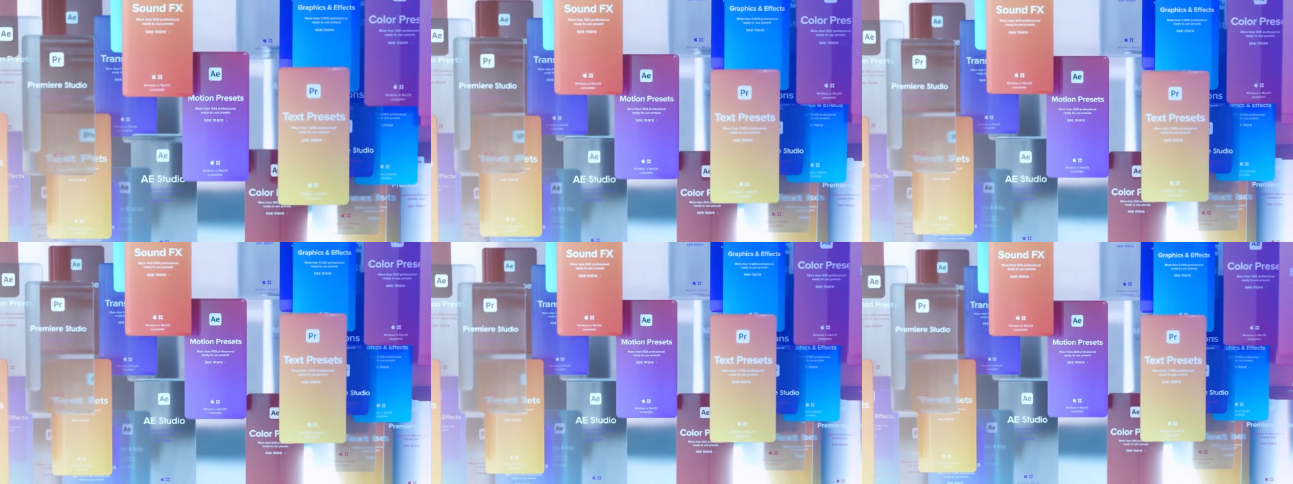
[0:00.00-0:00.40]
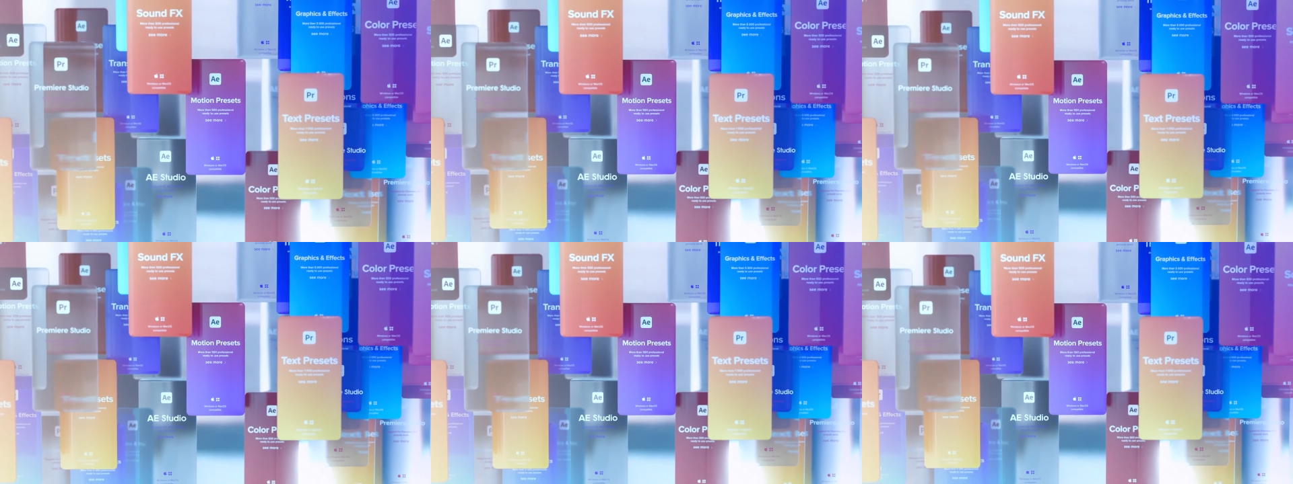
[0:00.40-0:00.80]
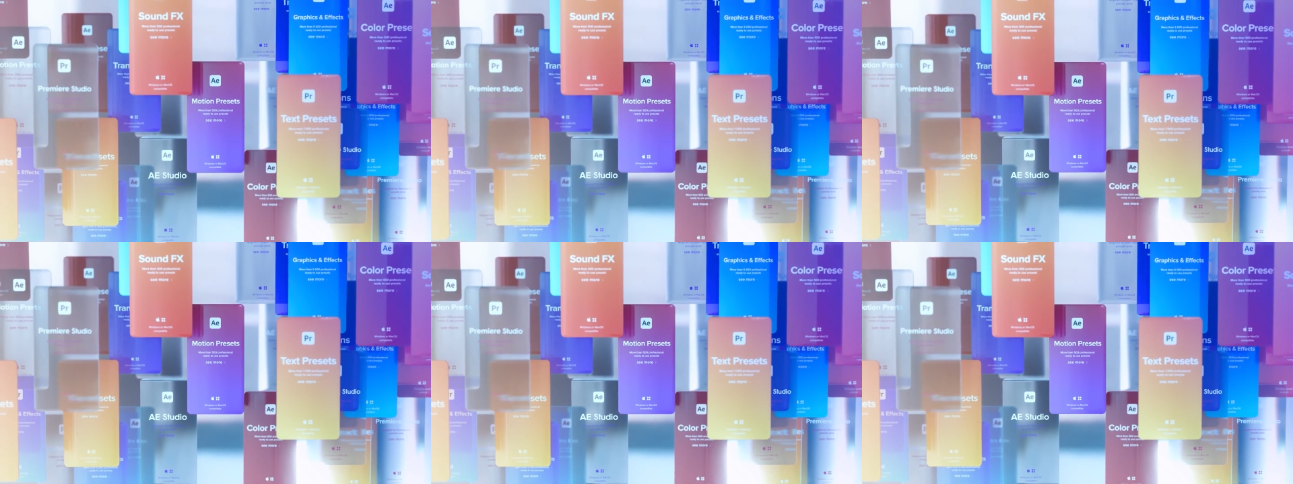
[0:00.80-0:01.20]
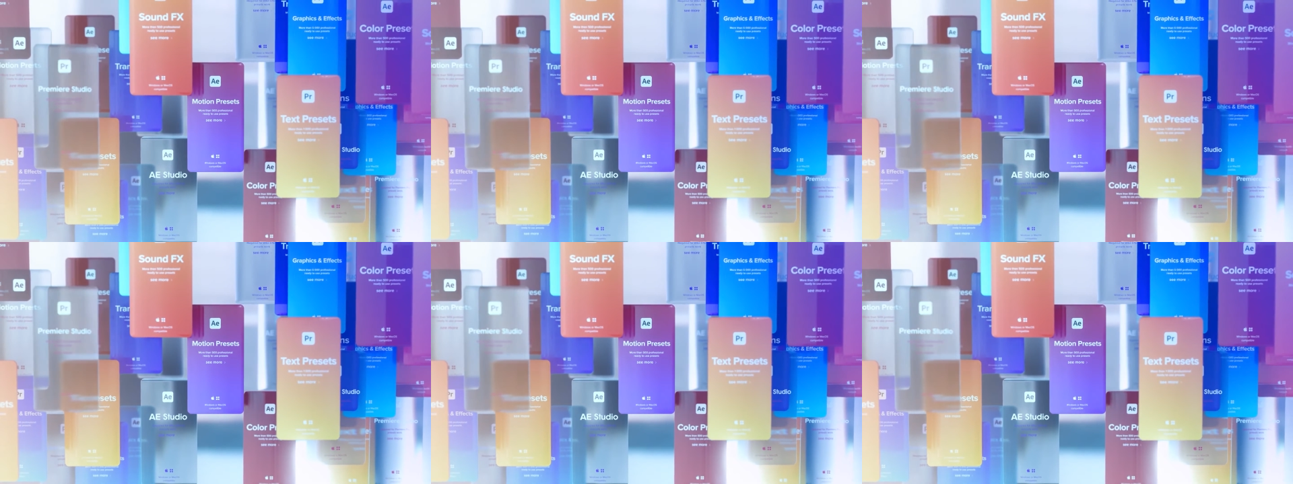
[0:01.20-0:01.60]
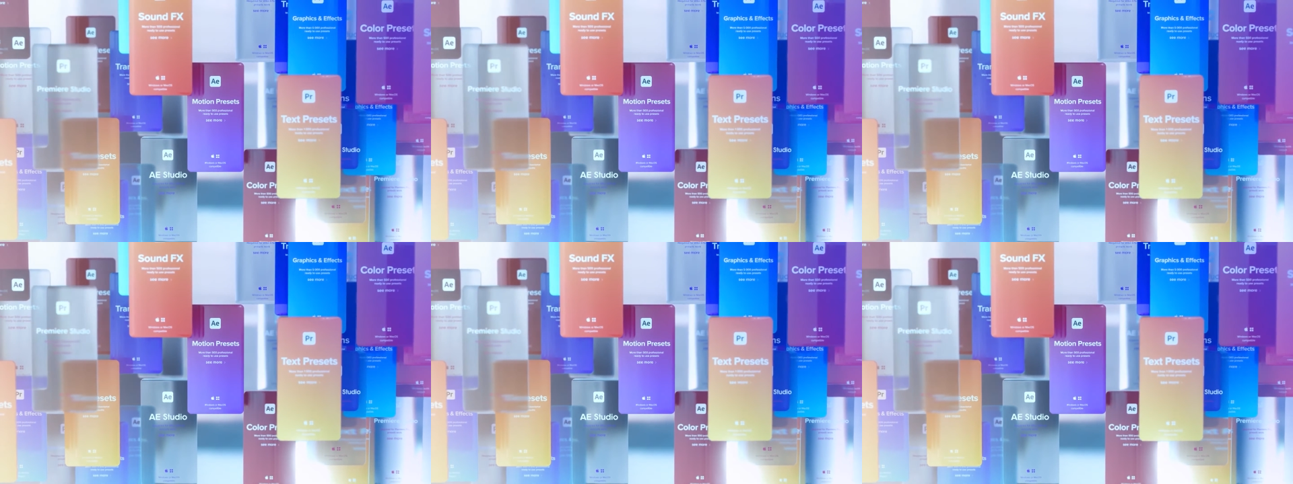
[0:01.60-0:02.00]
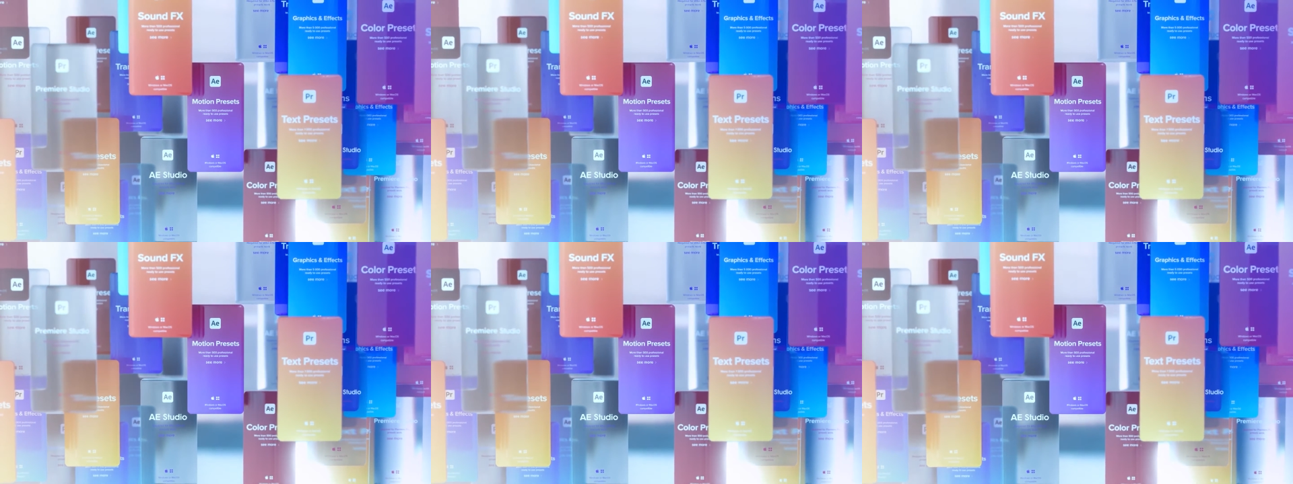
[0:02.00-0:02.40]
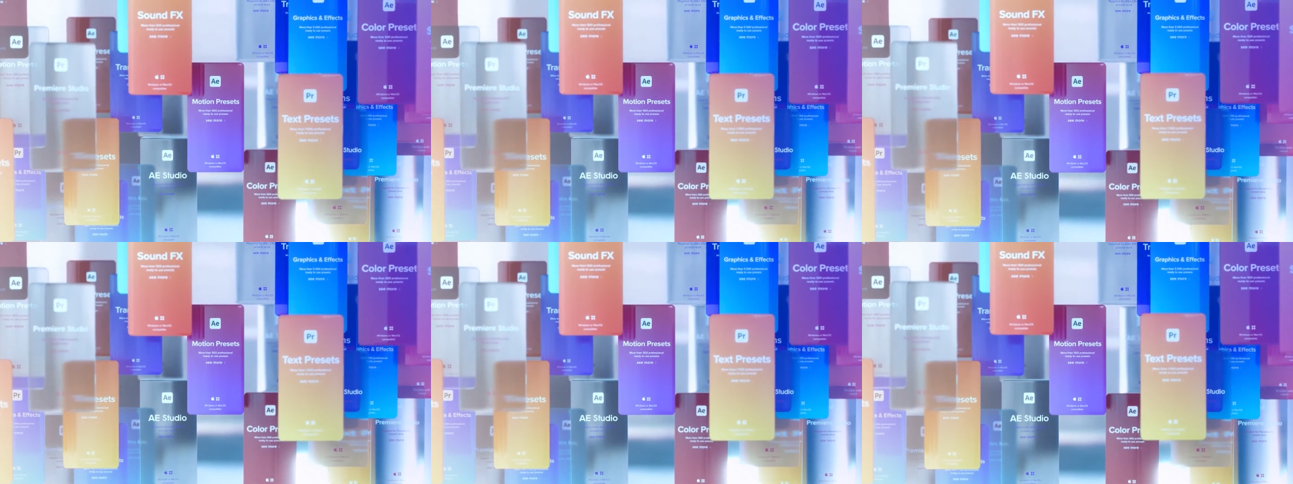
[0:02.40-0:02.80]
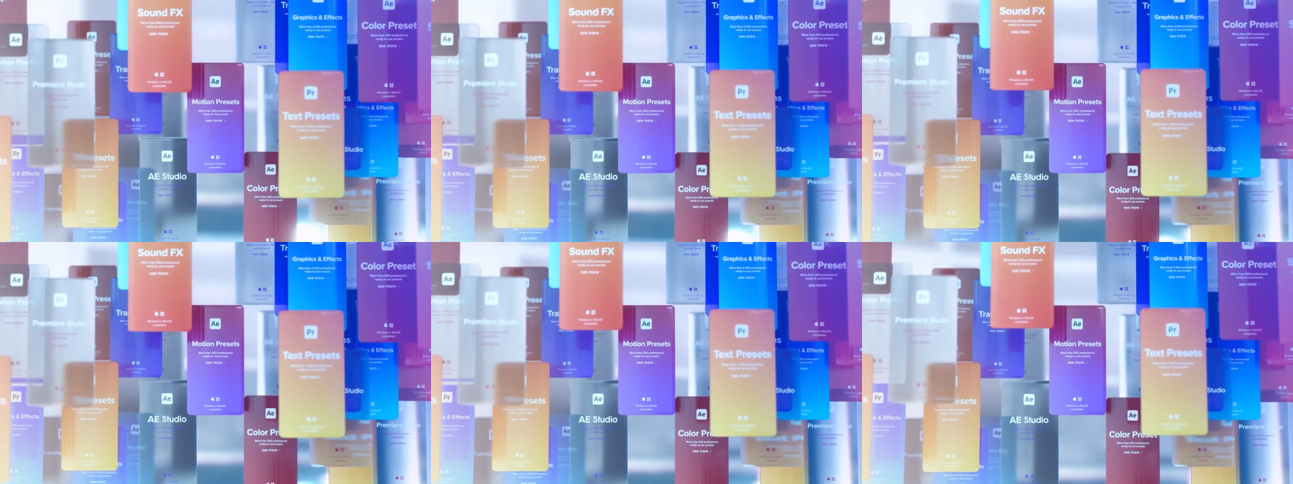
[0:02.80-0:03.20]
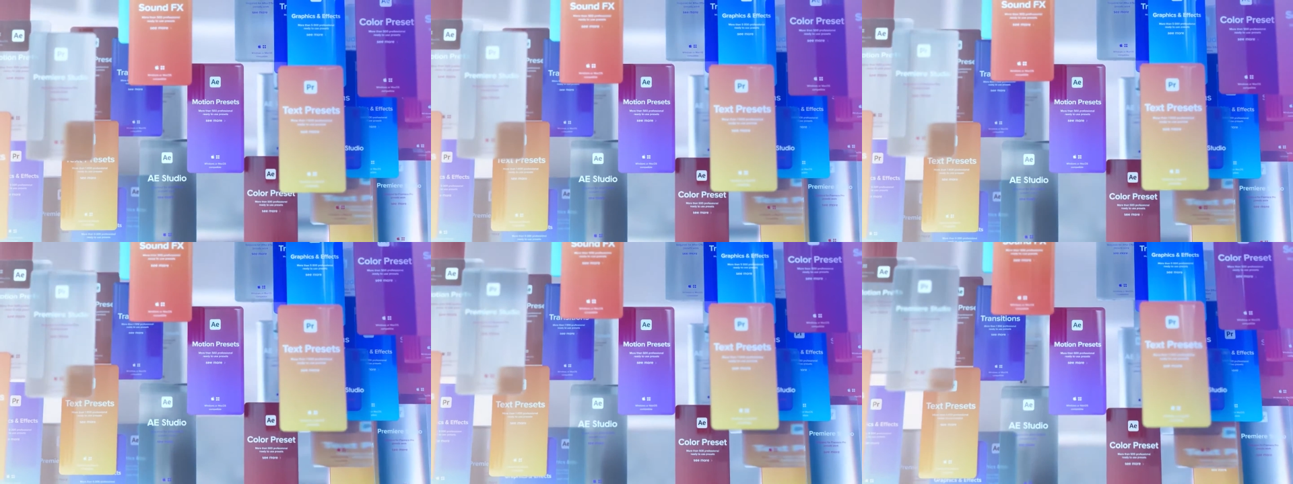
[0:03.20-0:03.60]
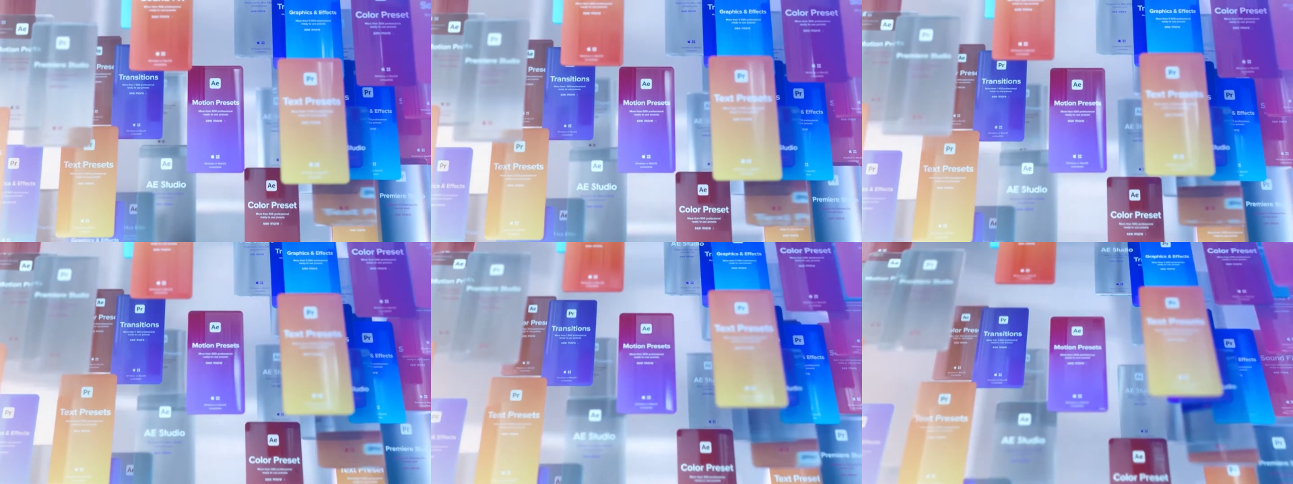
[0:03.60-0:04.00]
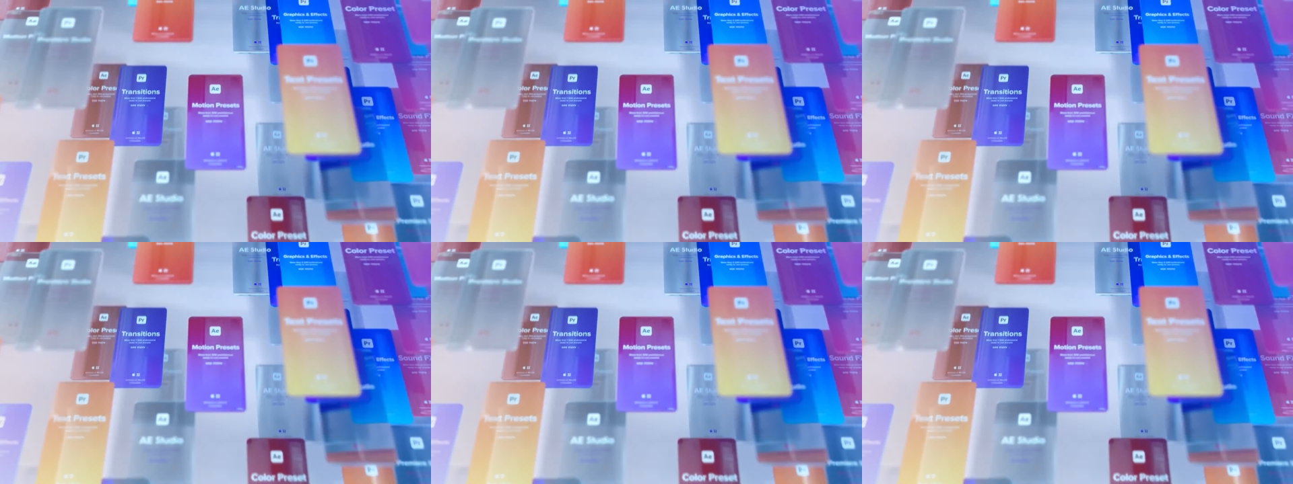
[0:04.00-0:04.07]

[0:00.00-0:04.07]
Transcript: No face is visible, so there are no lips to read.